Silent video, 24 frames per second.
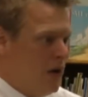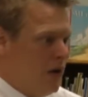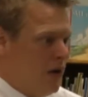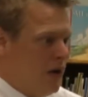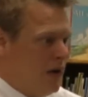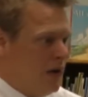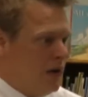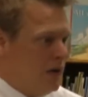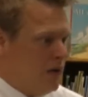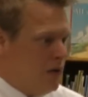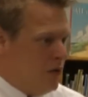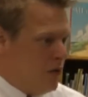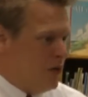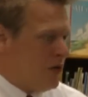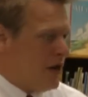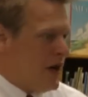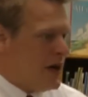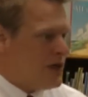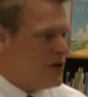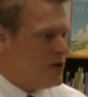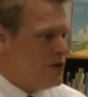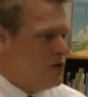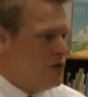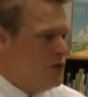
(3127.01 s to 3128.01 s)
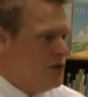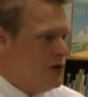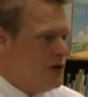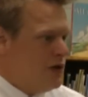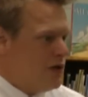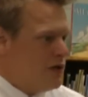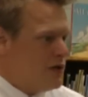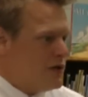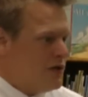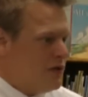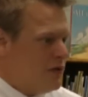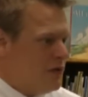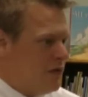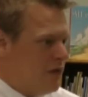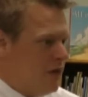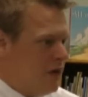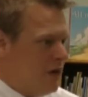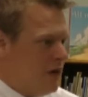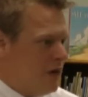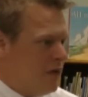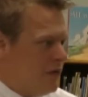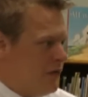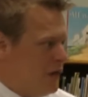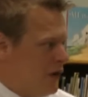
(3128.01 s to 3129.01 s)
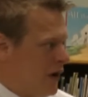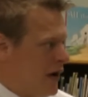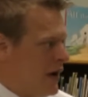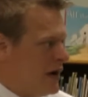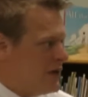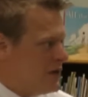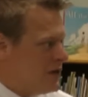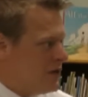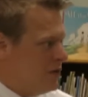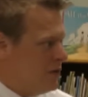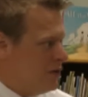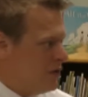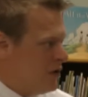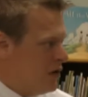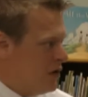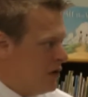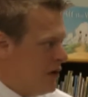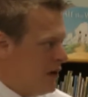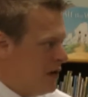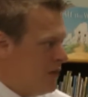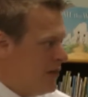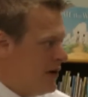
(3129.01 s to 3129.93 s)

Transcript: in your last 2 years of your high school career,